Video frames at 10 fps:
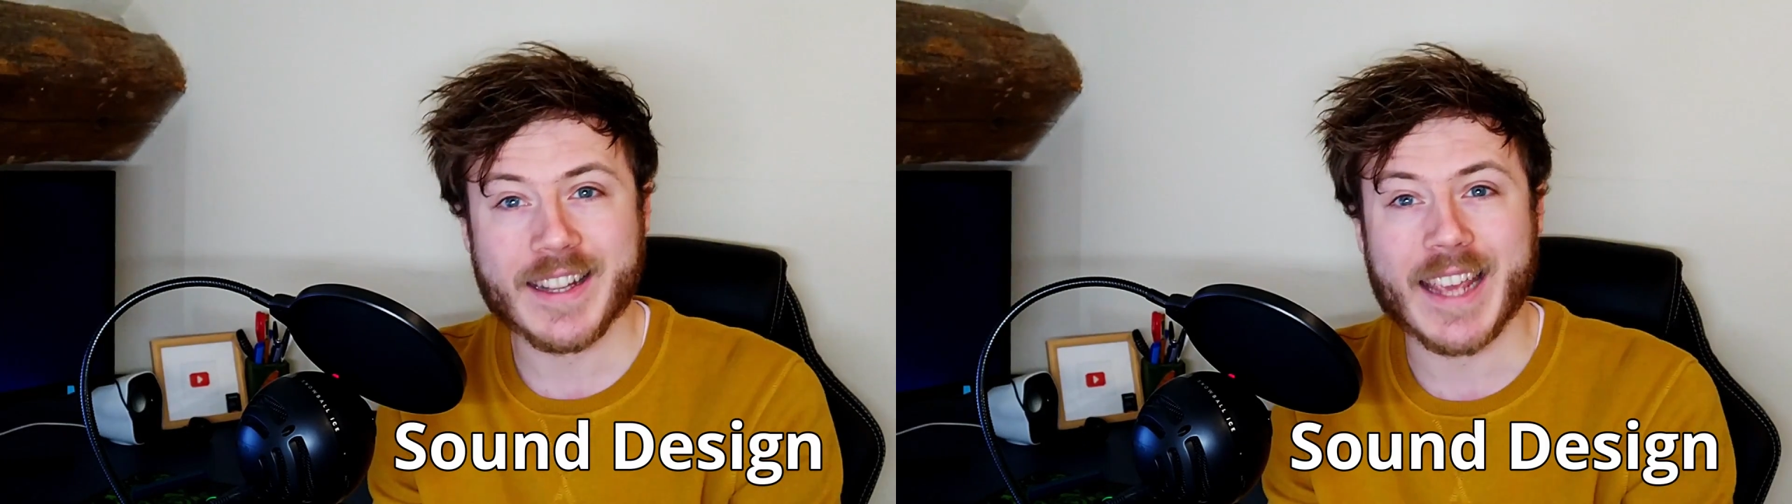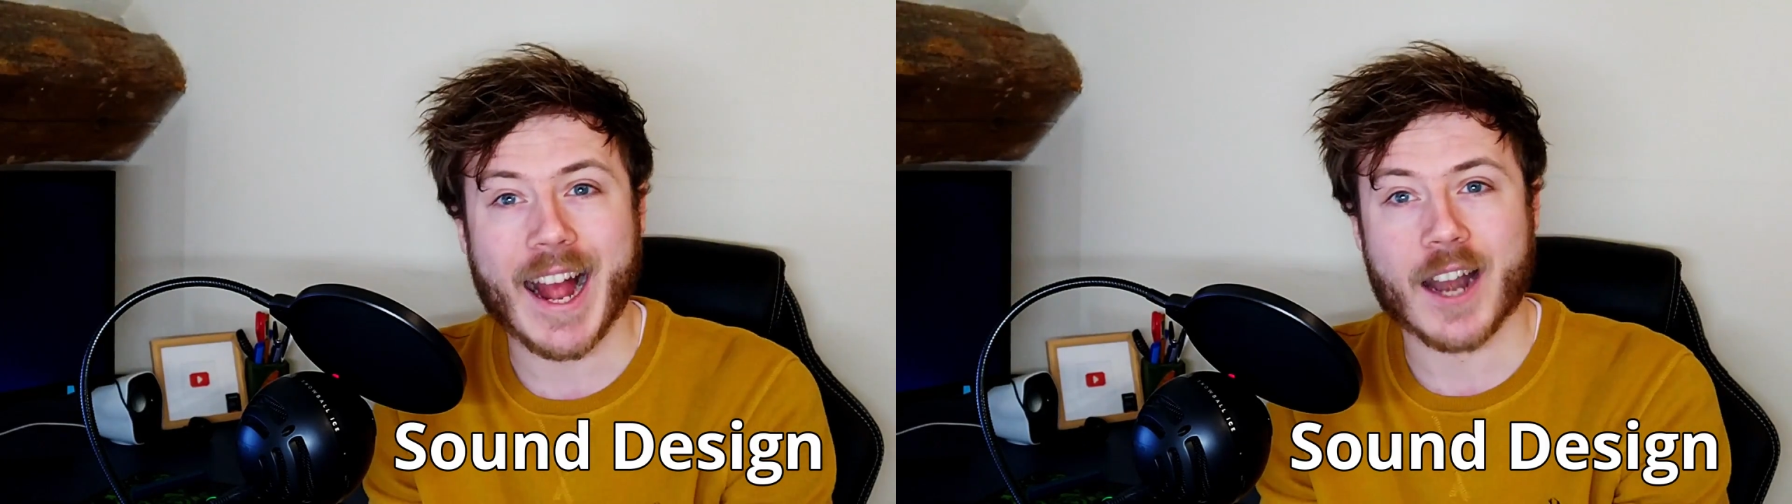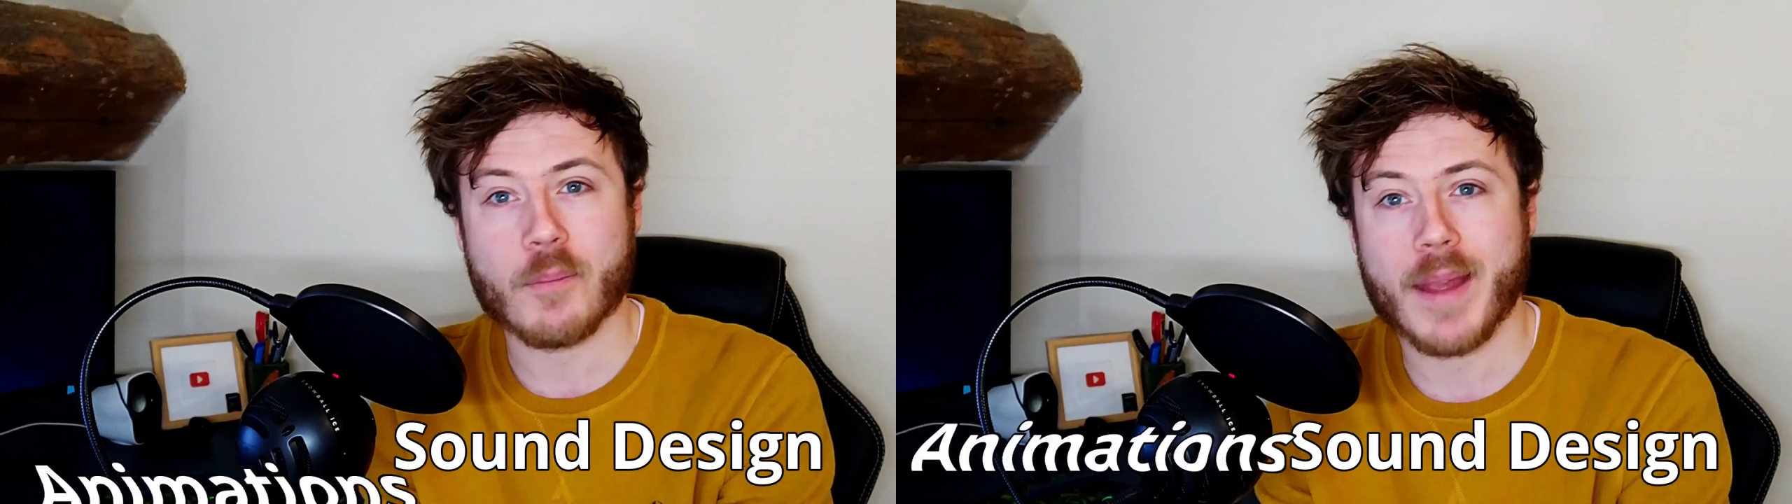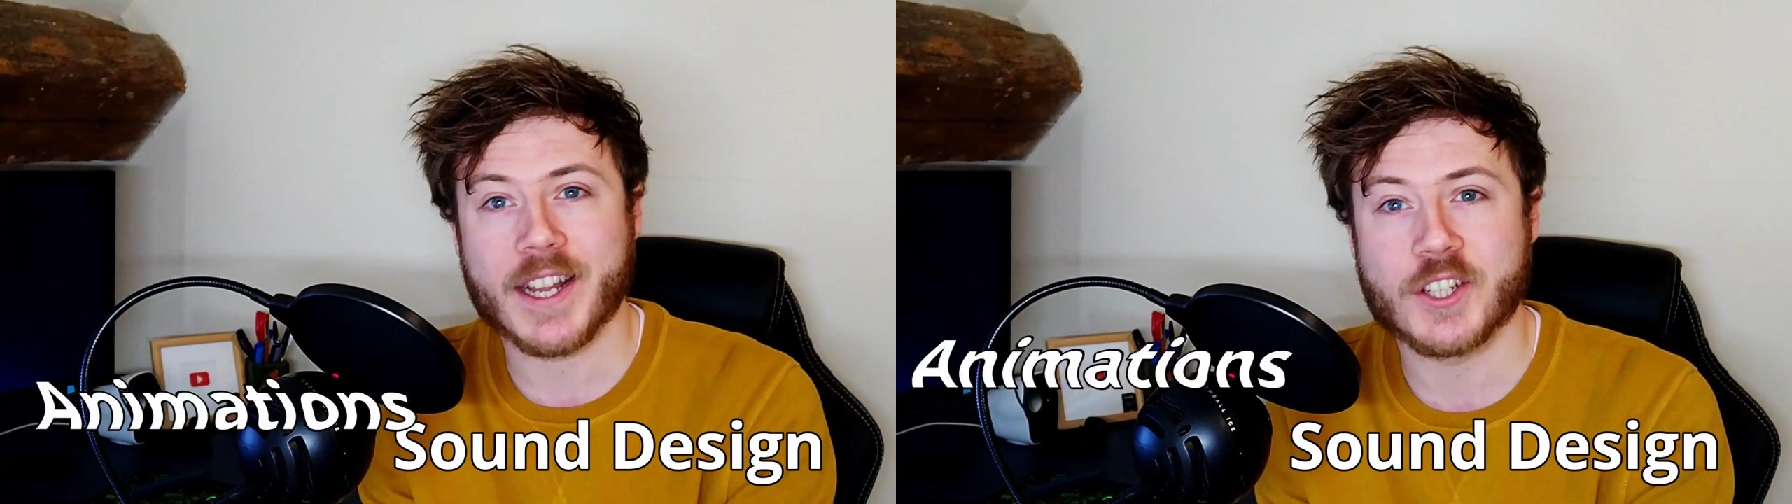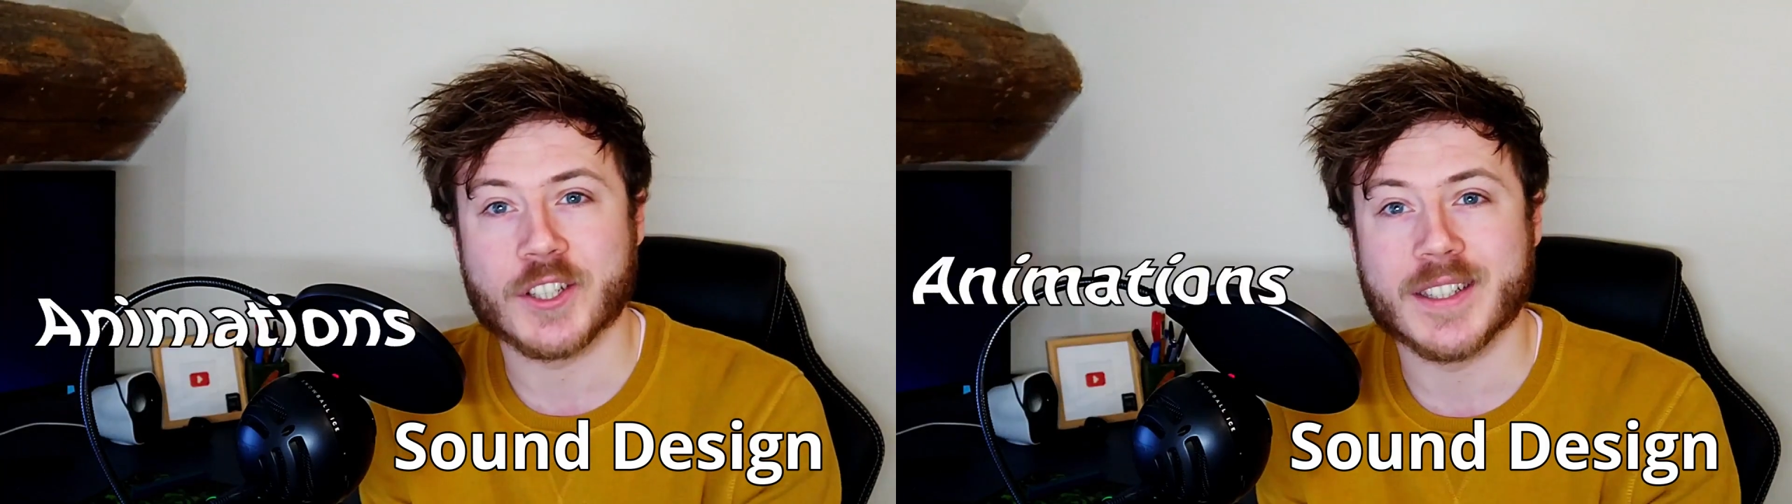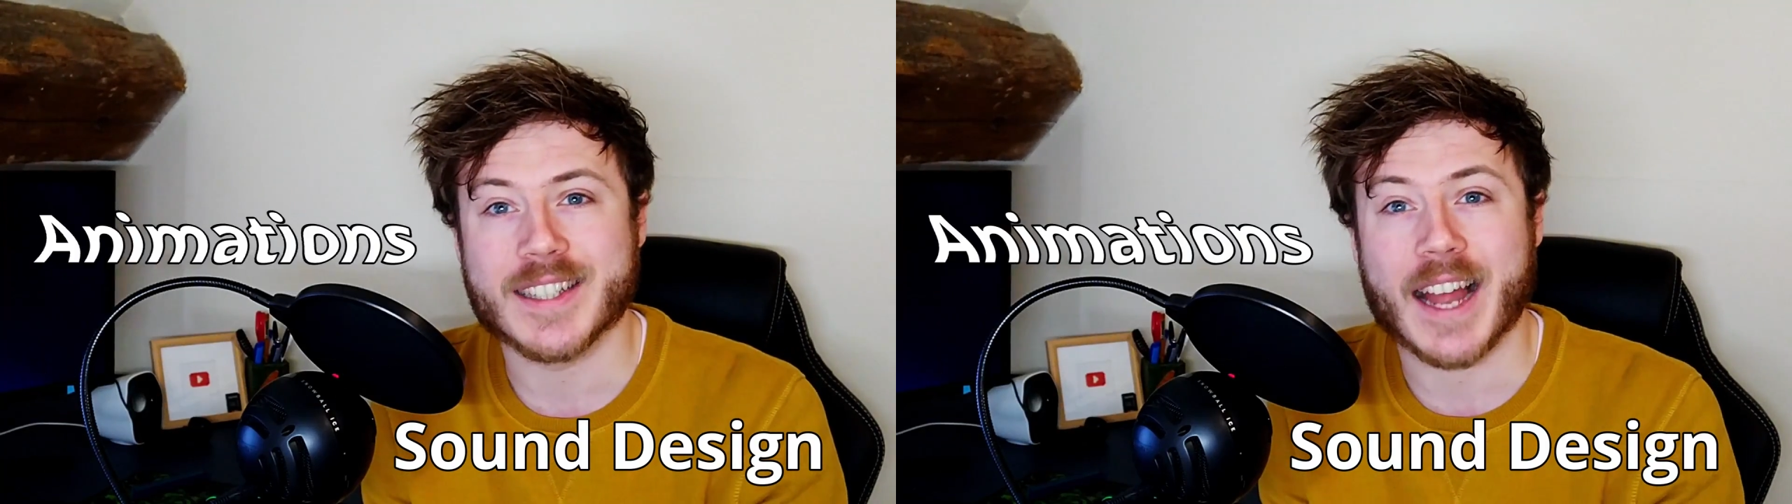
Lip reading: the animations,